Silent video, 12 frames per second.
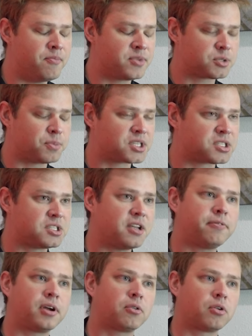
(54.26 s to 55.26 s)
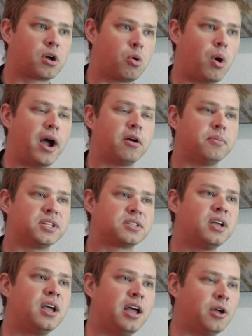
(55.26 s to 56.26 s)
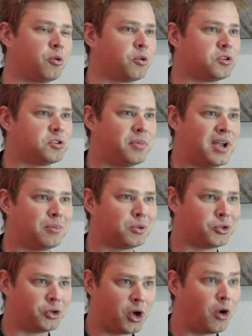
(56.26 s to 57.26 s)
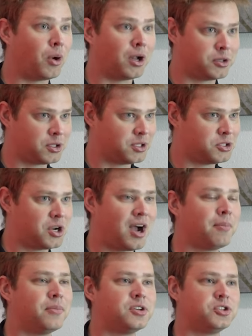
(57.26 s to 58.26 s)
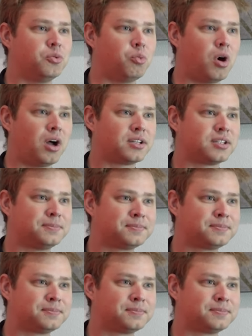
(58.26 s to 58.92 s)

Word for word: specific requirements in order to be able to go on to the job that you want.